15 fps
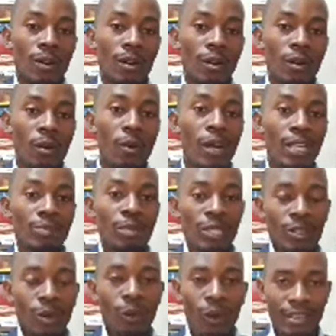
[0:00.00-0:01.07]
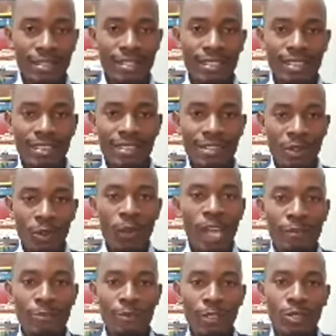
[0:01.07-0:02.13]
who has been coerced. We have
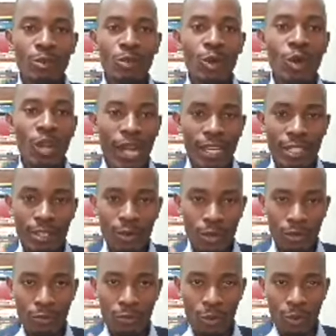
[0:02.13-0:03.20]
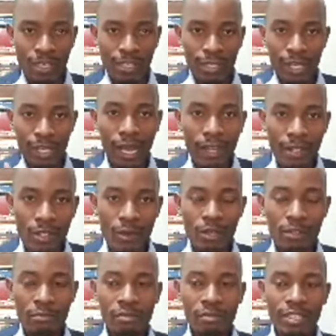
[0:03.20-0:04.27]
what we call undue influence. Undue
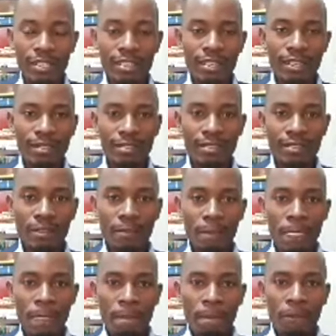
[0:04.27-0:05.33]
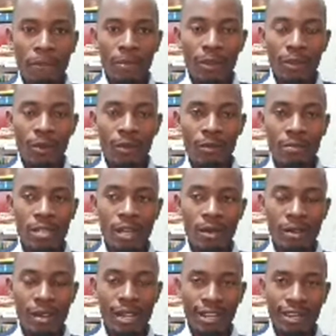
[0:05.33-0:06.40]
influence is the
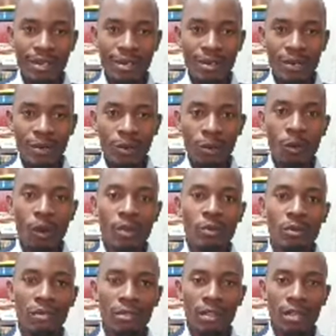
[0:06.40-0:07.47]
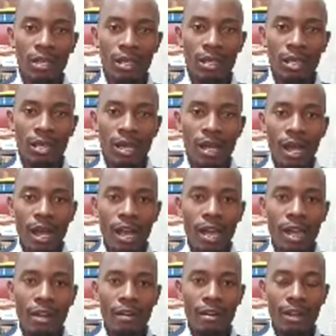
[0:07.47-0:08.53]
rank, one with higher
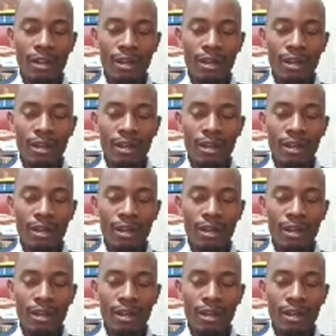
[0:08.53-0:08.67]
rank,